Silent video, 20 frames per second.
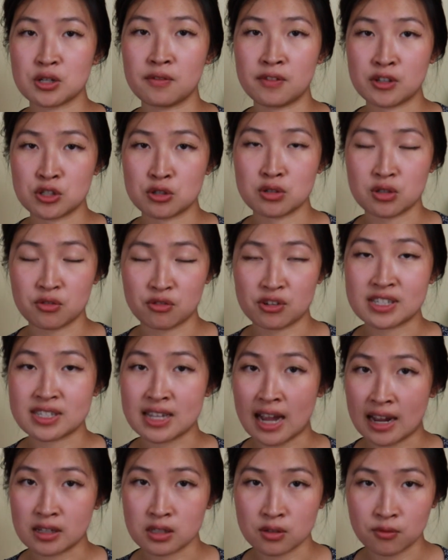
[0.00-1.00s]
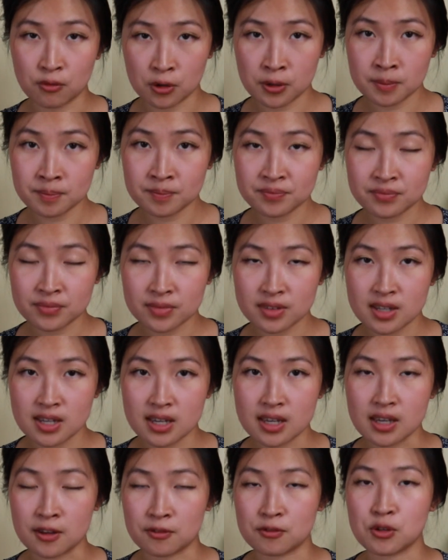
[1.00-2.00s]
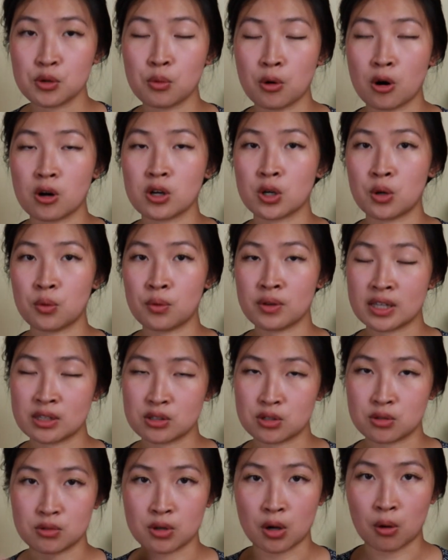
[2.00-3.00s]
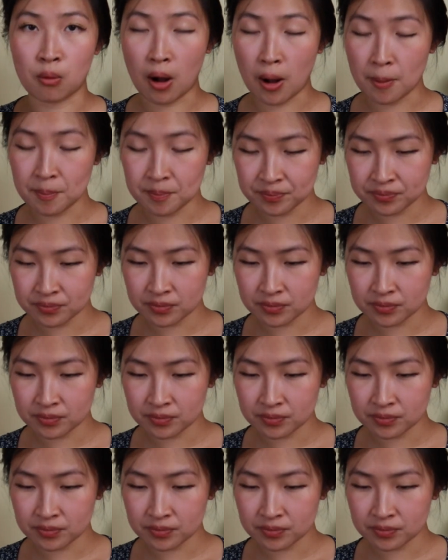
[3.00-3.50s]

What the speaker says: of interest-free status form if you are going into co-op.